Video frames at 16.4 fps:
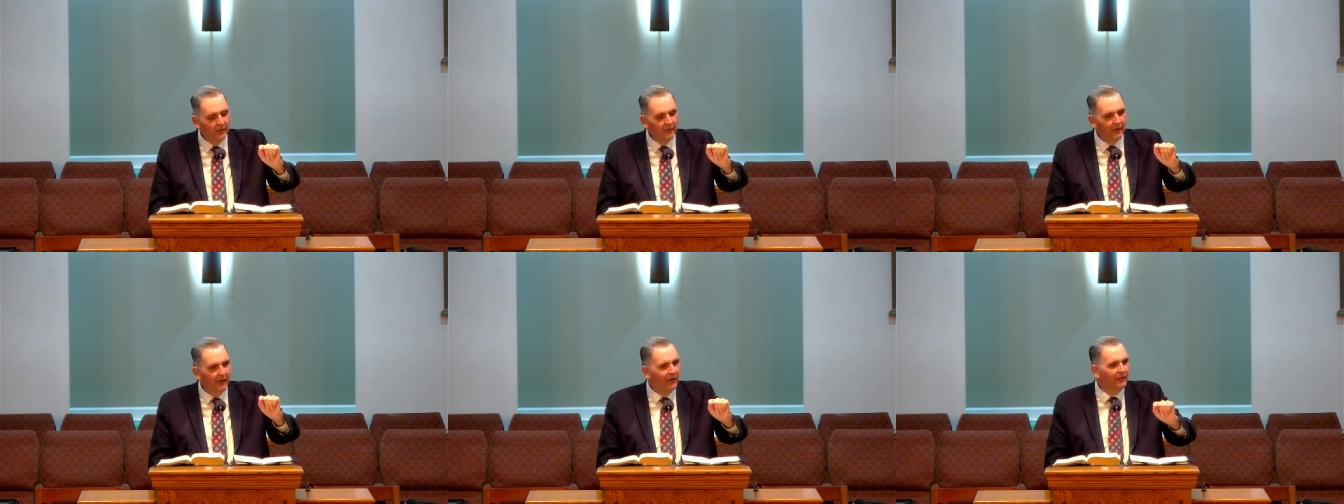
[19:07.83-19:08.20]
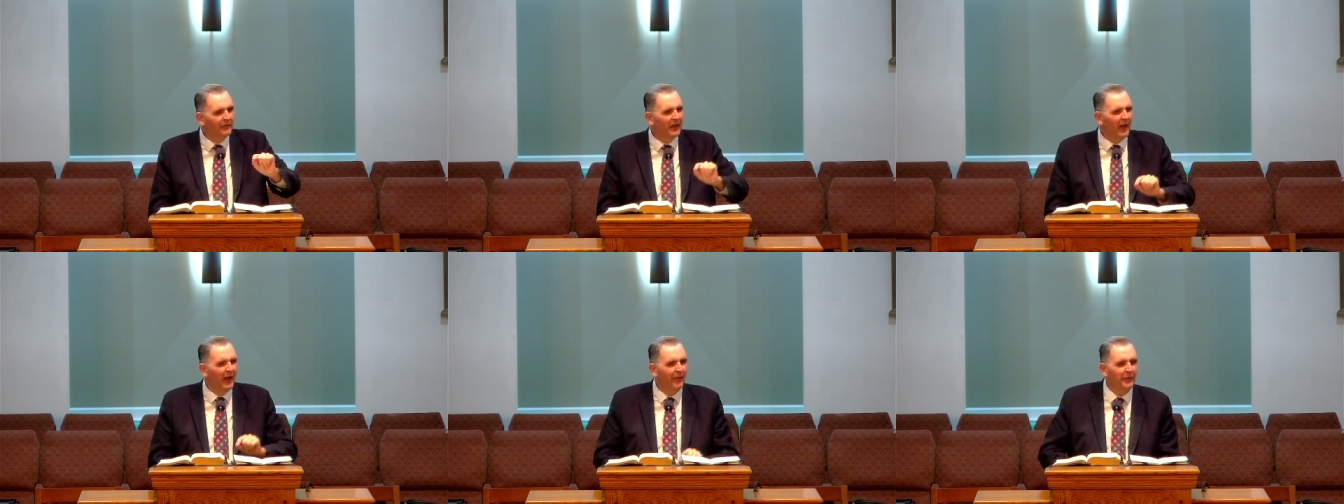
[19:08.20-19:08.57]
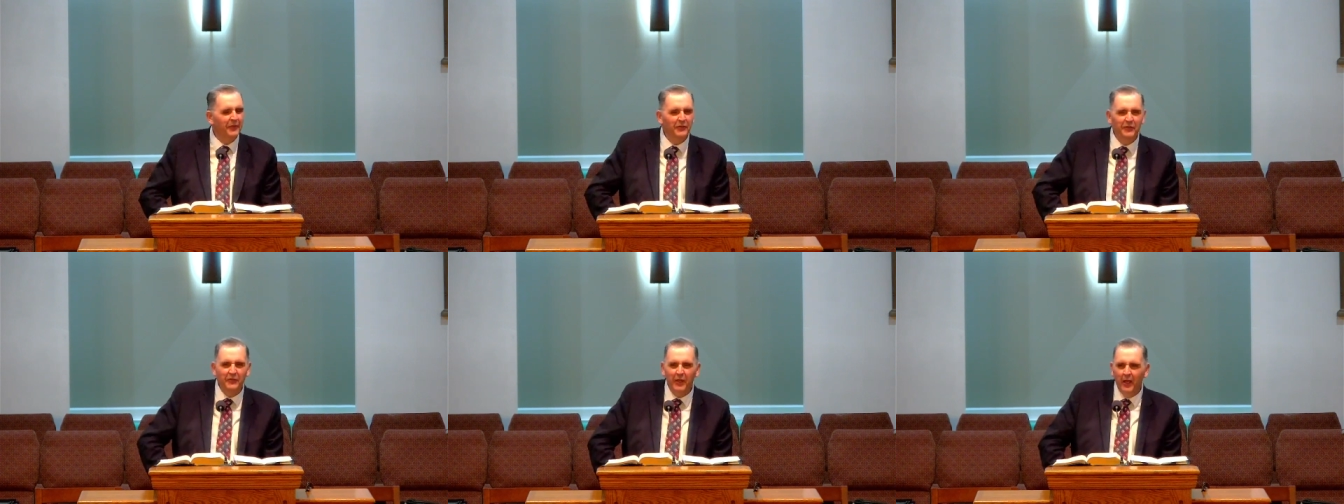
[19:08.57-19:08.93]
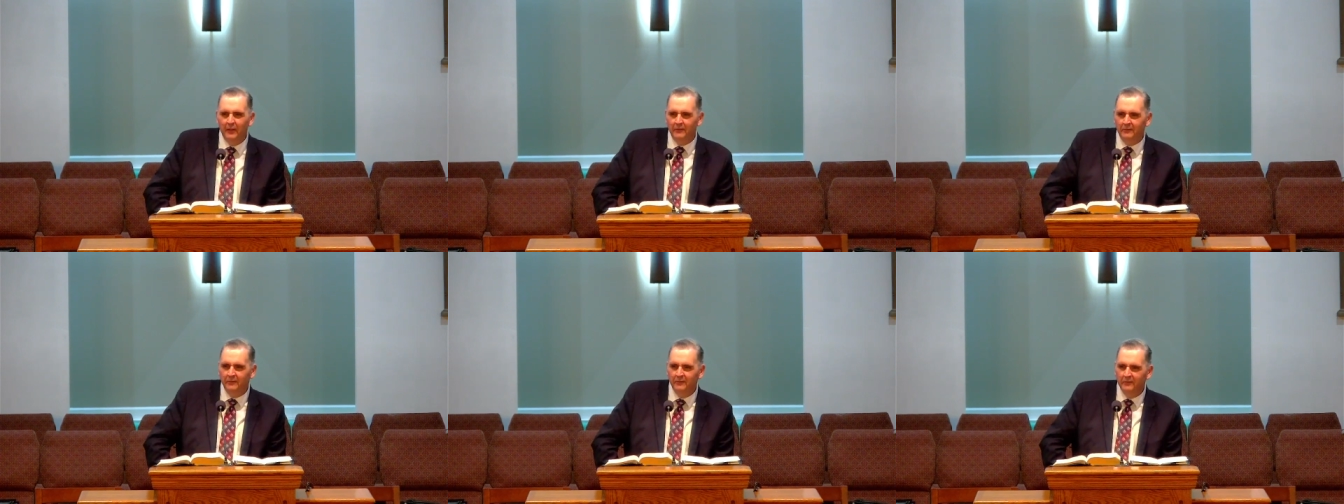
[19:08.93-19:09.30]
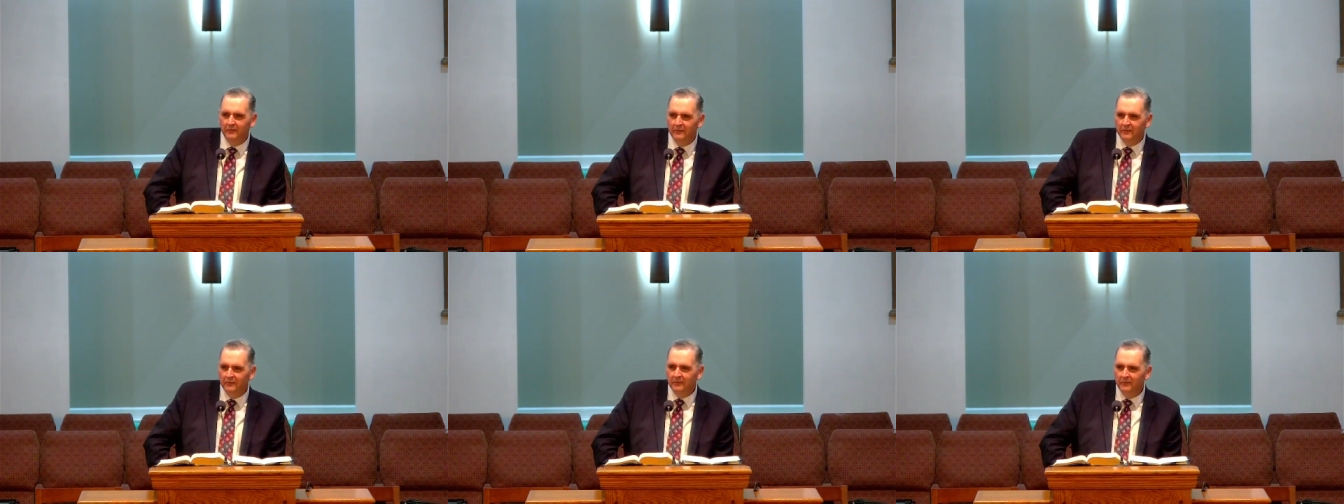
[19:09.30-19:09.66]
of God the Son.
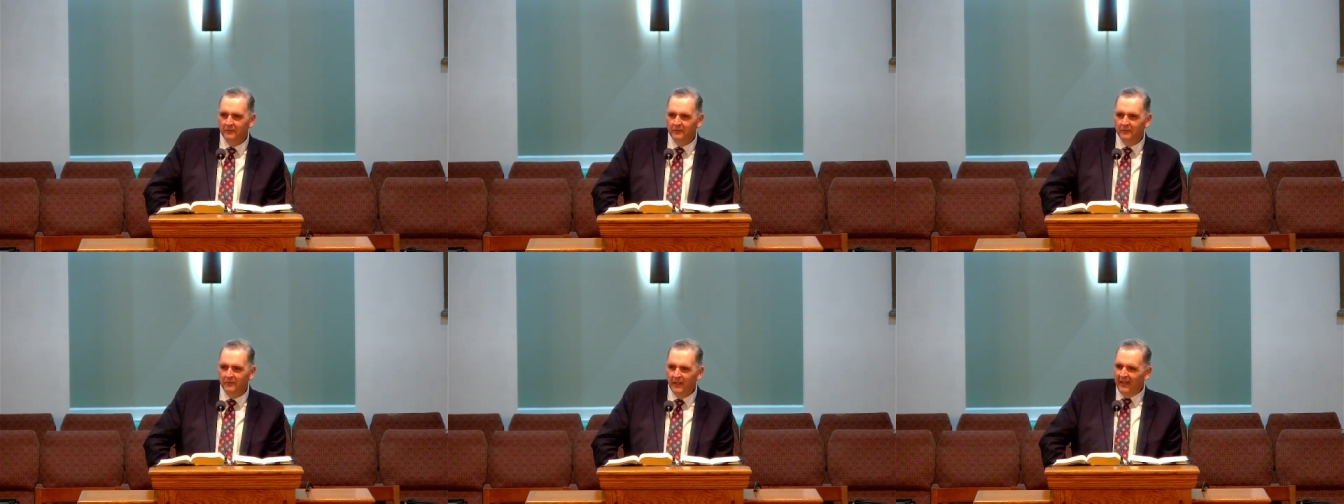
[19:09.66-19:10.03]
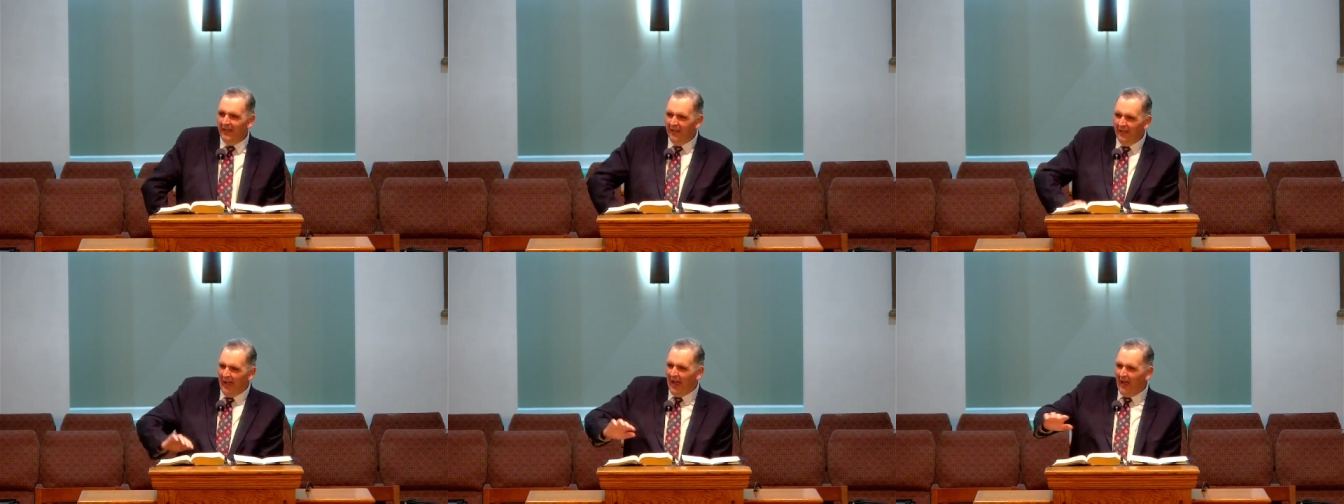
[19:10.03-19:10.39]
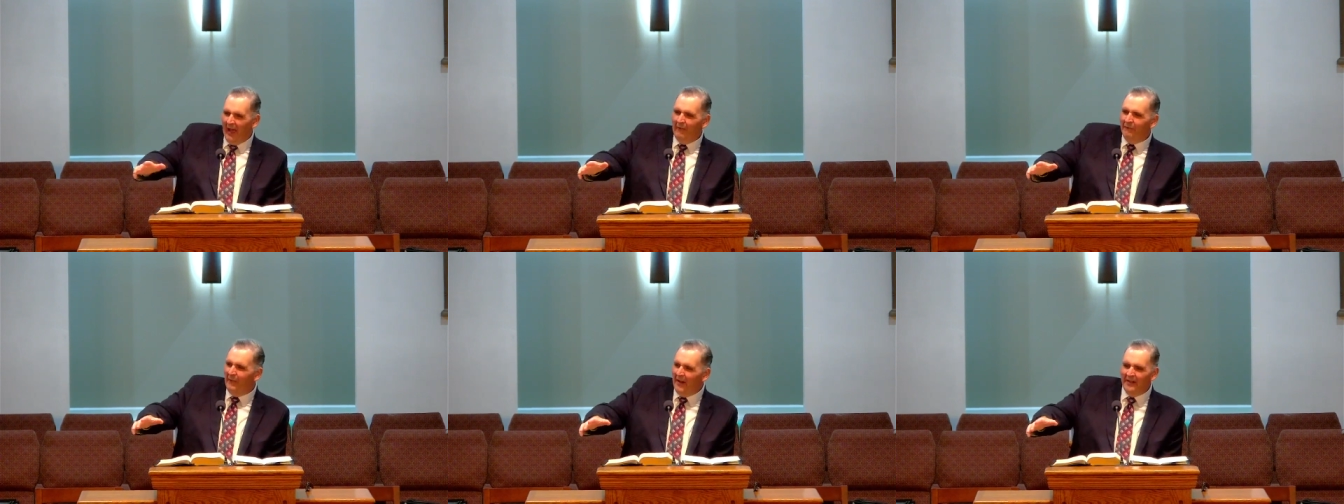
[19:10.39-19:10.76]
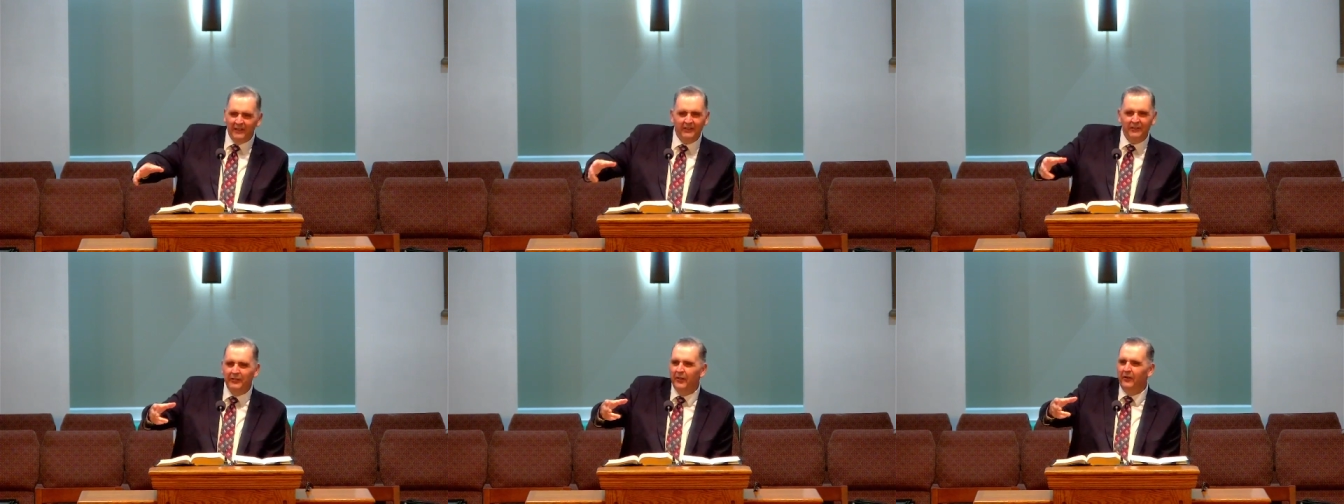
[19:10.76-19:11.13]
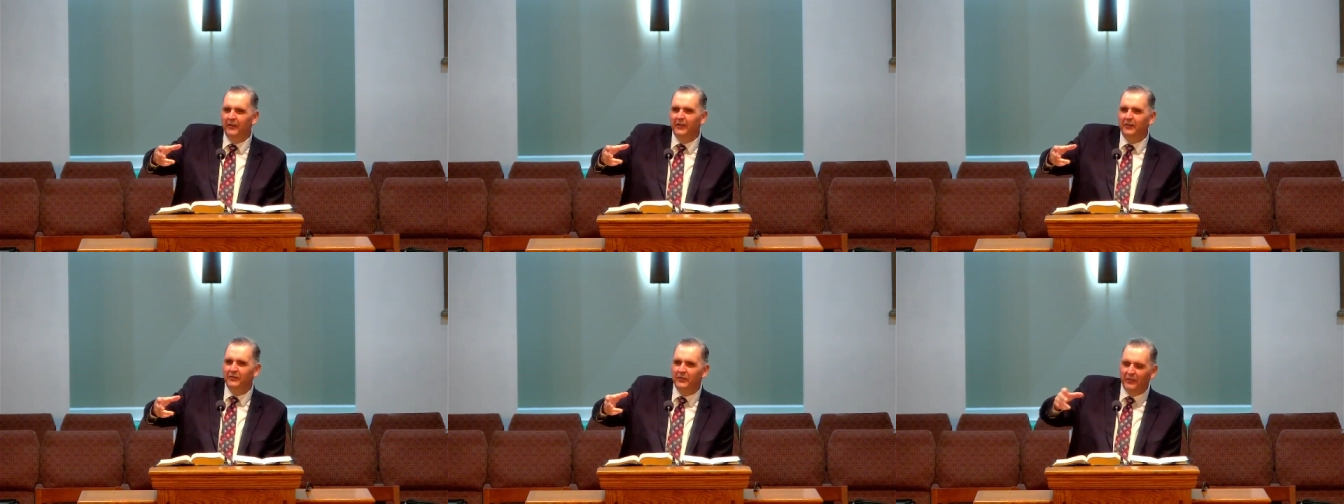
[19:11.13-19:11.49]
Yeah, I find it
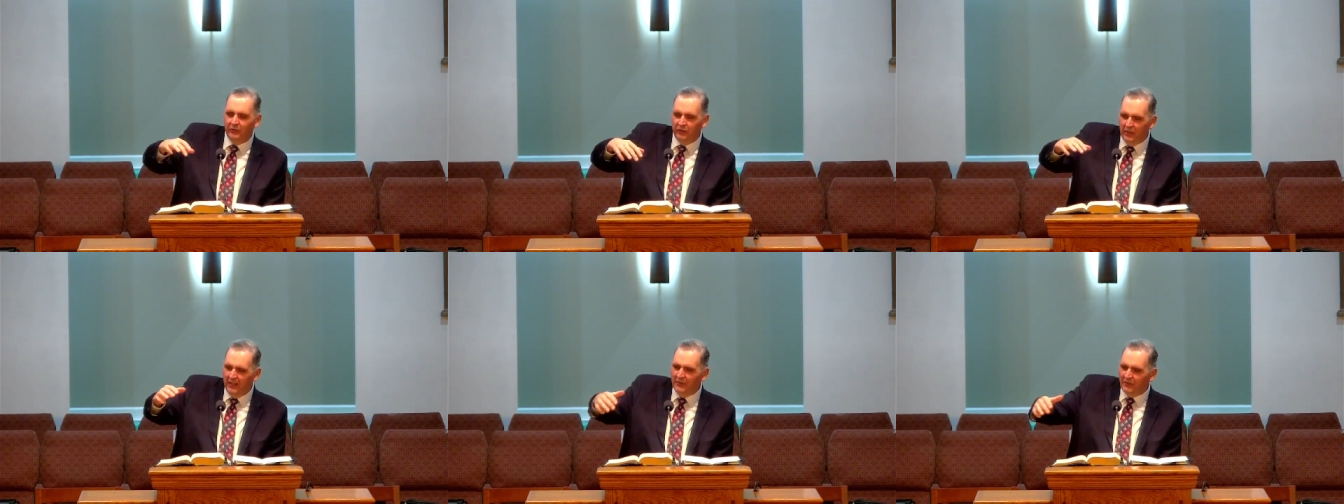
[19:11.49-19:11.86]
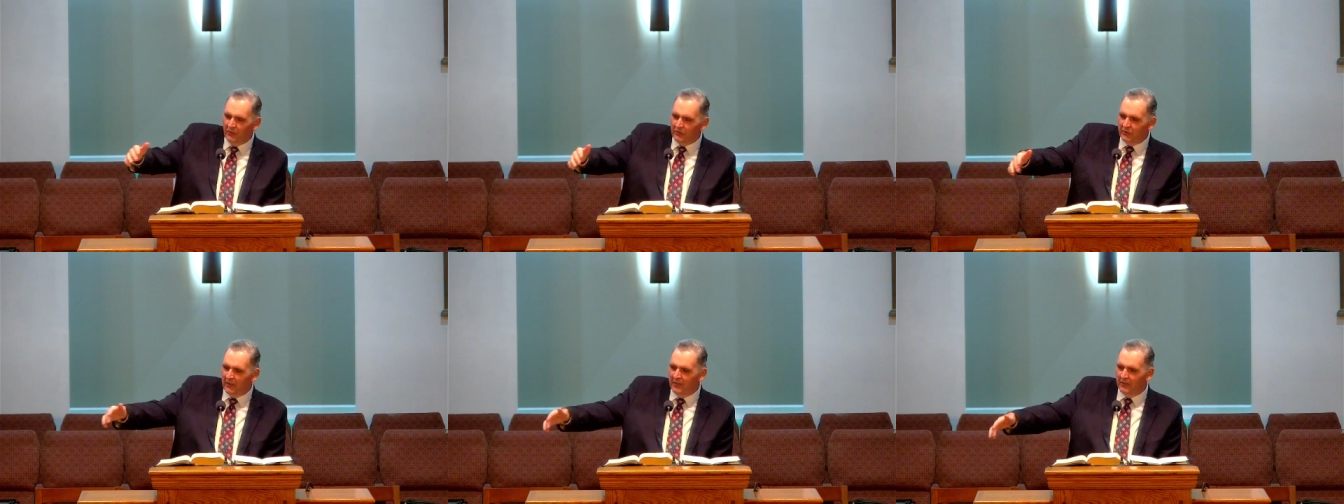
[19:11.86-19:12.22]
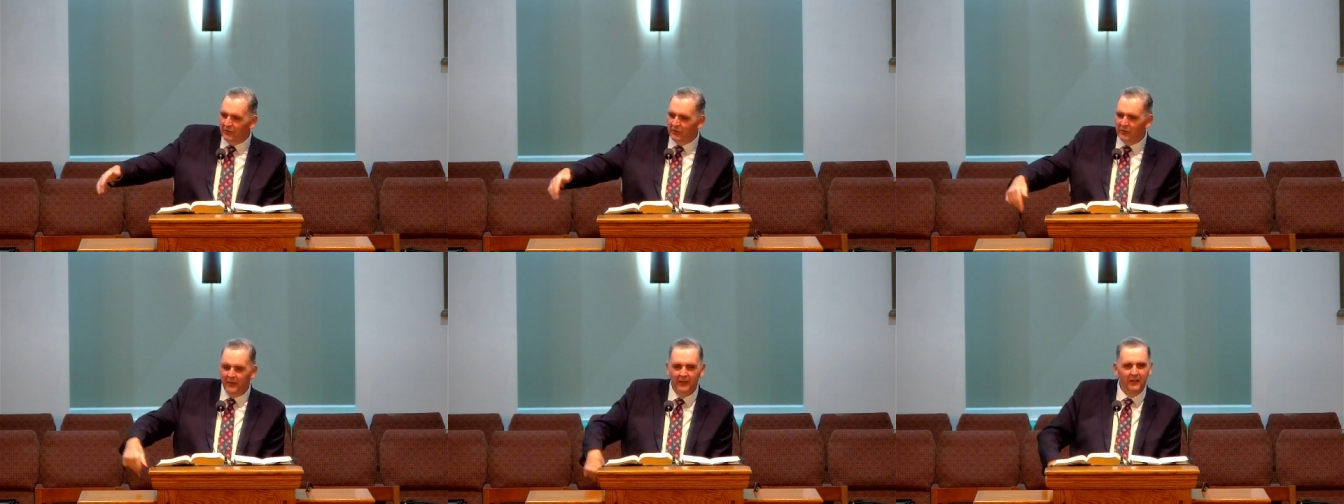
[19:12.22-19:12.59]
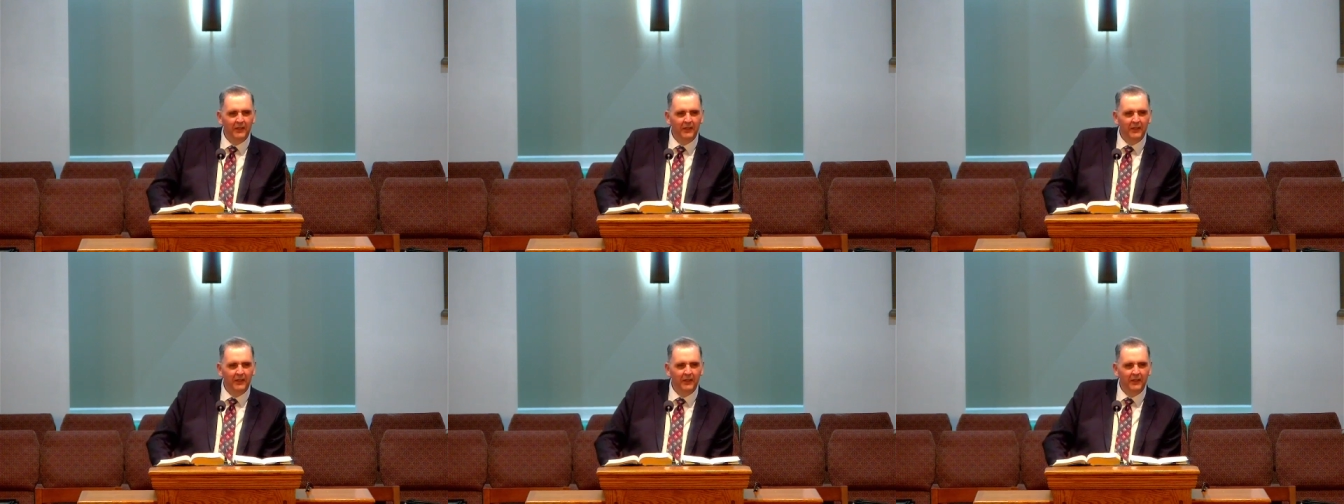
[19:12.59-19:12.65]
curious that Jesus is